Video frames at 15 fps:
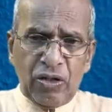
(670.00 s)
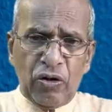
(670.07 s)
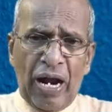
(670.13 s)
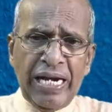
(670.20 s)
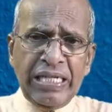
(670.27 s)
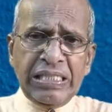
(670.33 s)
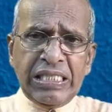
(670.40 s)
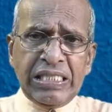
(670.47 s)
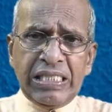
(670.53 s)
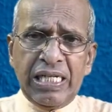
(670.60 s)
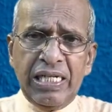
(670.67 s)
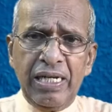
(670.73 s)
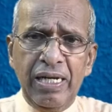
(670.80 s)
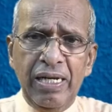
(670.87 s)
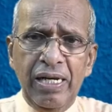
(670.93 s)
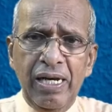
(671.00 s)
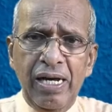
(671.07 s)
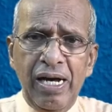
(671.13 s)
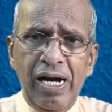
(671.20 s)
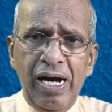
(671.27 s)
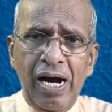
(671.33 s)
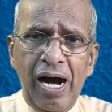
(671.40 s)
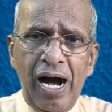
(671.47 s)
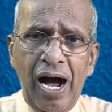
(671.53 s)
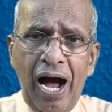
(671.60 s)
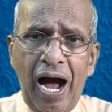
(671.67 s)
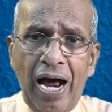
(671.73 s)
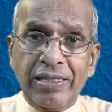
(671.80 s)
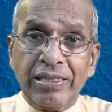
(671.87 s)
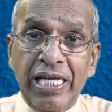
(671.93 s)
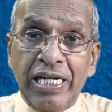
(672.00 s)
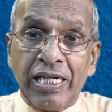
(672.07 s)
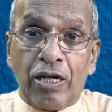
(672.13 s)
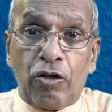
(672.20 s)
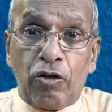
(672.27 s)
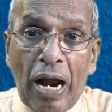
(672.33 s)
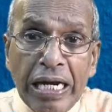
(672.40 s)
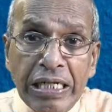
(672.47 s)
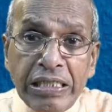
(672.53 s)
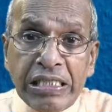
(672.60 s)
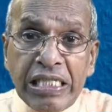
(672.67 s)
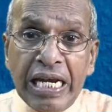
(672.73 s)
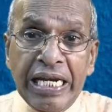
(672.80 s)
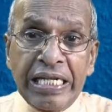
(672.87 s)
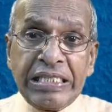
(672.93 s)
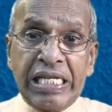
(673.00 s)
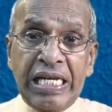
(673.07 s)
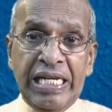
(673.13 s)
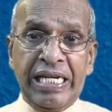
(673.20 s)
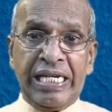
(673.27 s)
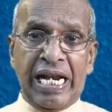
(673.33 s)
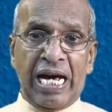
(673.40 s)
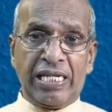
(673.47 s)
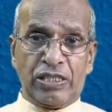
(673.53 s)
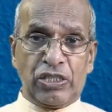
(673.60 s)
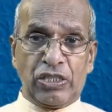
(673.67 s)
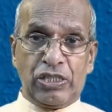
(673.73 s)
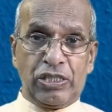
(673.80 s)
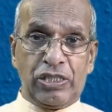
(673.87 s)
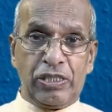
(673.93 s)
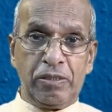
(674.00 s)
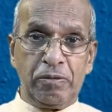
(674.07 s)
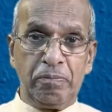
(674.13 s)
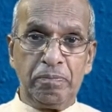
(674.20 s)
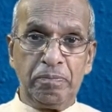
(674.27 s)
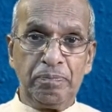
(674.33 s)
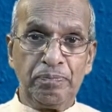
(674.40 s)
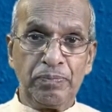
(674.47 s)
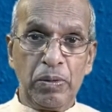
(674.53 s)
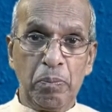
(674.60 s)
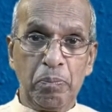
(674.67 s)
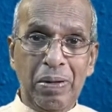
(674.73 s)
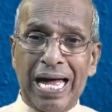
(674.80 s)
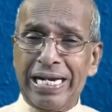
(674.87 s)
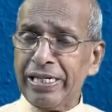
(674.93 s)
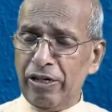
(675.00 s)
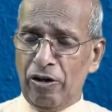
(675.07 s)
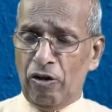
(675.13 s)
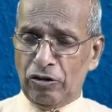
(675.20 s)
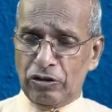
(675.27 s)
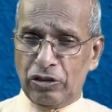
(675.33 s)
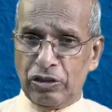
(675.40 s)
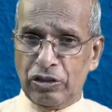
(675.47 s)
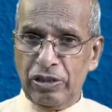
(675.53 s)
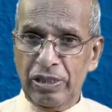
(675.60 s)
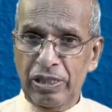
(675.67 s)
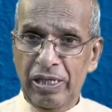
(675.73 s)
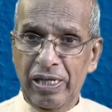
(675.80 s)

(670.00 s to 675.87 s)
Christ, and then Christ is in us. Paradox.